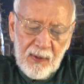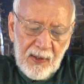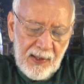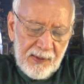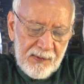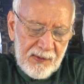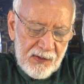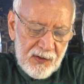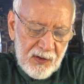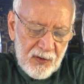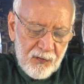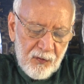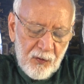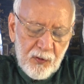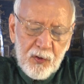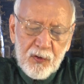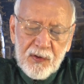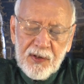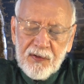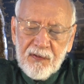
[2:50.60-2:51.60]
And this is for
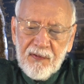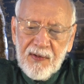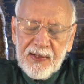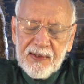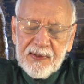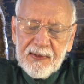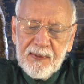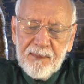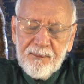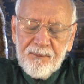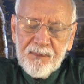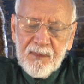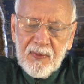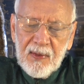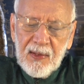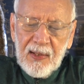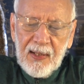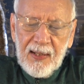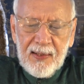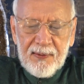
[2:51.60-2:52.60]
you, the Dragon.
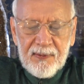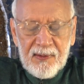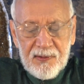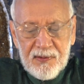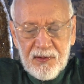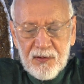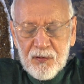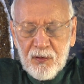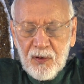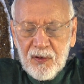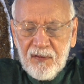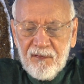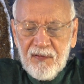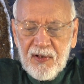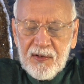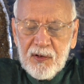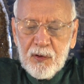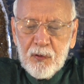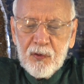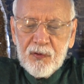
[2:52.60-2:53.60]
And this is not a
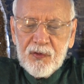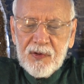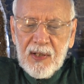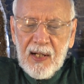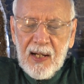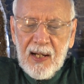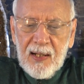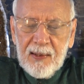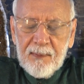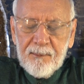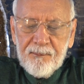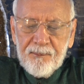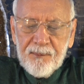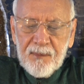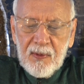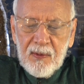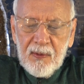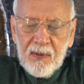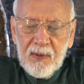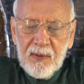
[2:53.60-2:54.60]
very good card.
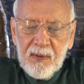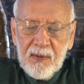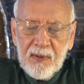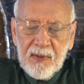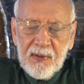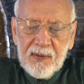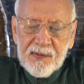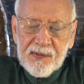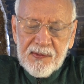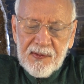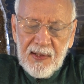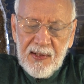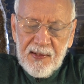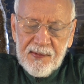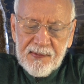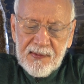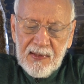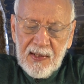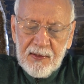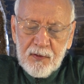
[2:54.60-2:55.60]
It
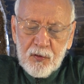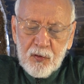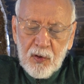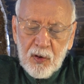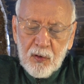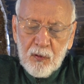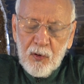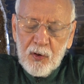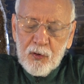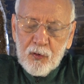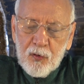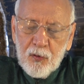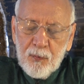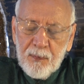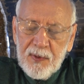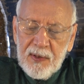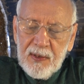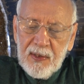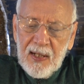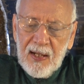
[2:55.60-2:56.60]
says that you're going to
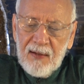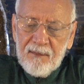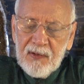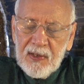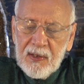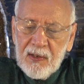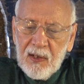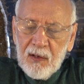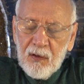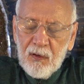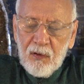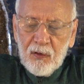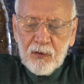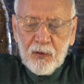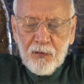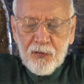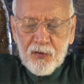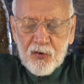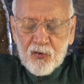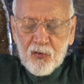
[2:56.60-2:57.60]
be having a
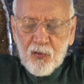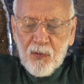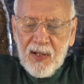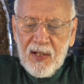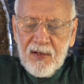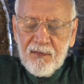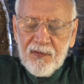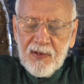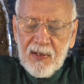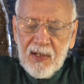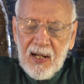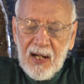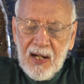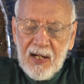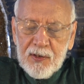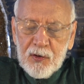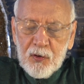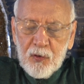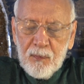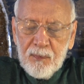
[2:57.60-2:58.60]
lot of strife and
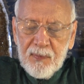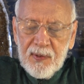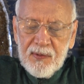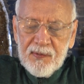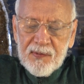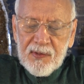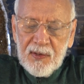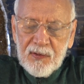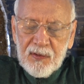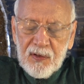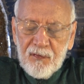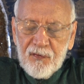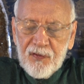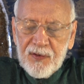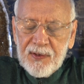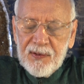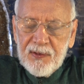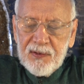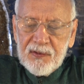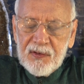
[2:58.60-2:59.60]
arguments and
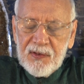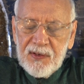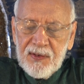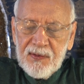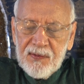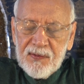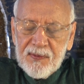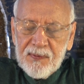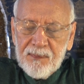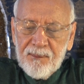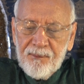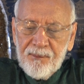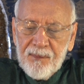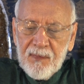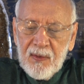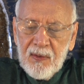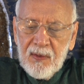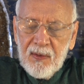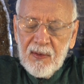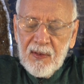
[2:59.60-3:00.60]
difficulties,
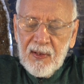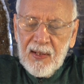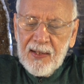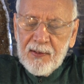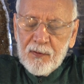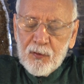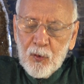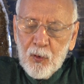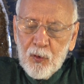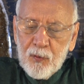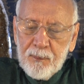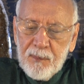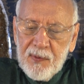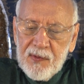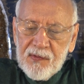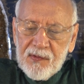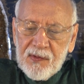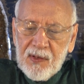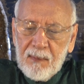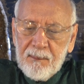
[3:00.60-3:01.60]
and don't
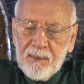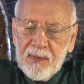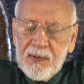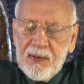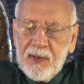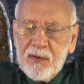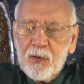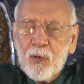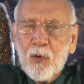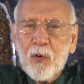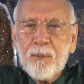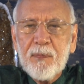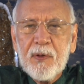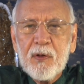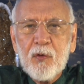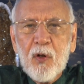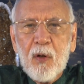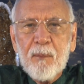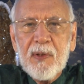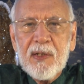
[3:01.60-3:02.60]
be stubborn and don't be
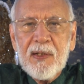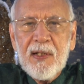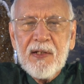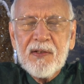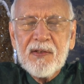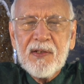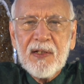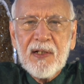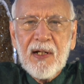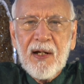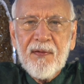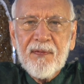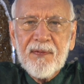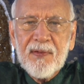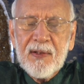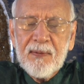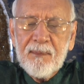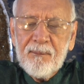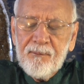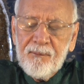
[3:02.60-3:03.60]
dominating
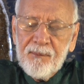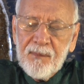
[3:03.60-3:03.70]
either.